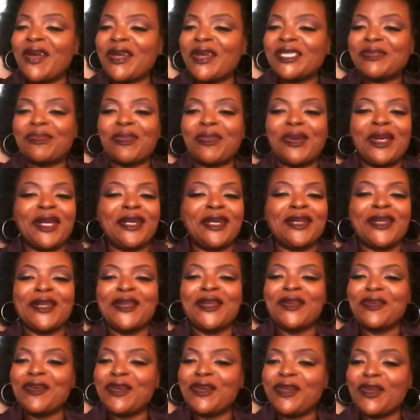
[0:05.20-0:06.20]
is bringing a
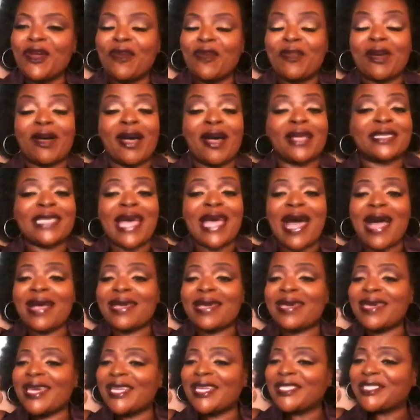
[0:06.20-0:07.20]
new you, because I
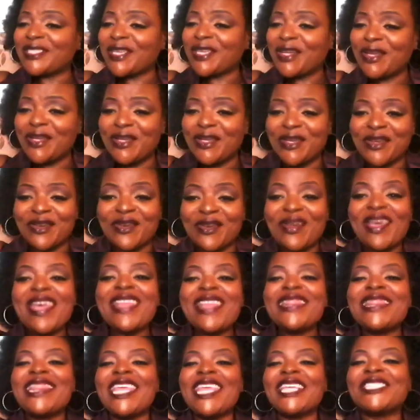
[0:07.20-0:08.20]
can tell you
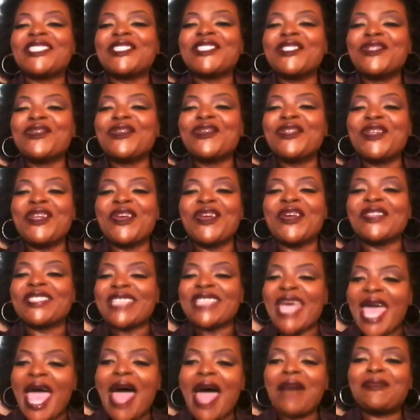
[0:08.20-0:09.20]
this new year is
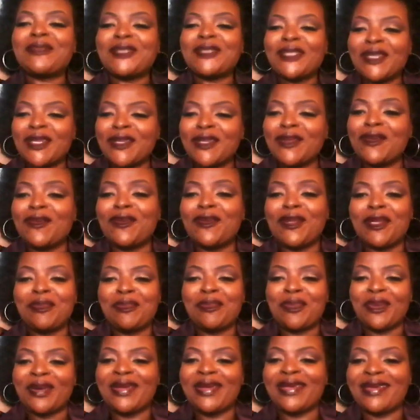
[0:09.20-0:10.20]
absolutely
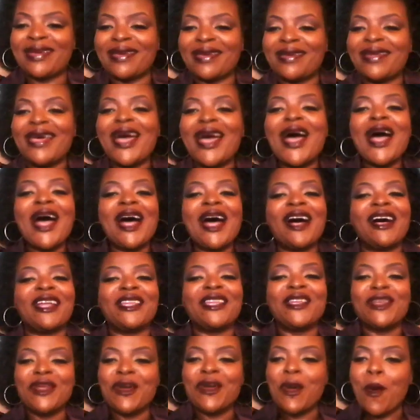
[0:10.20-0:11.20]
bringing a
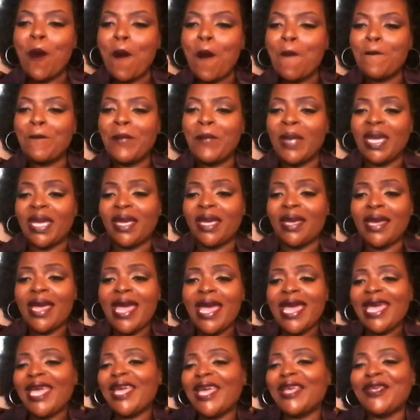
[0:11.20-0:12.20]
new me.
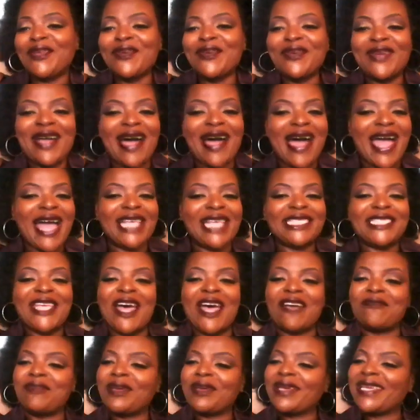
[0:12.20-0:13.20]
And you guys
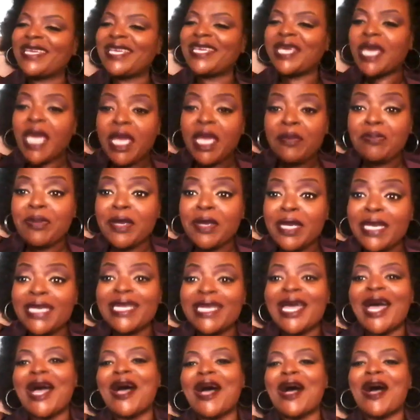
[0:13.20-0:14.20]
have been
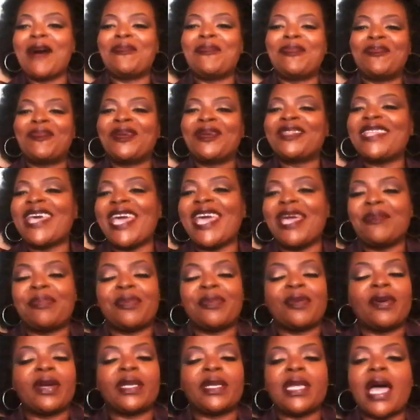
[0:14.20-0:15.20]
keeping up with
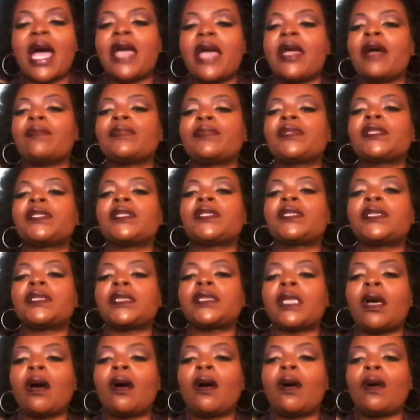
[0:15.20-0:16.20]
April, and I am
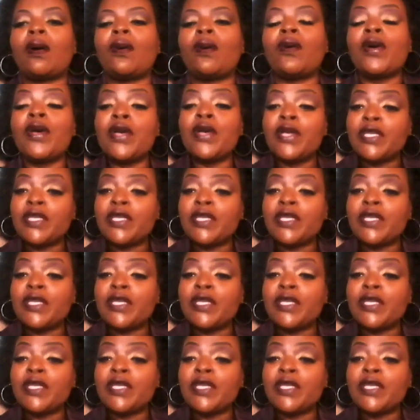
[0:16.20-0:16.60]
so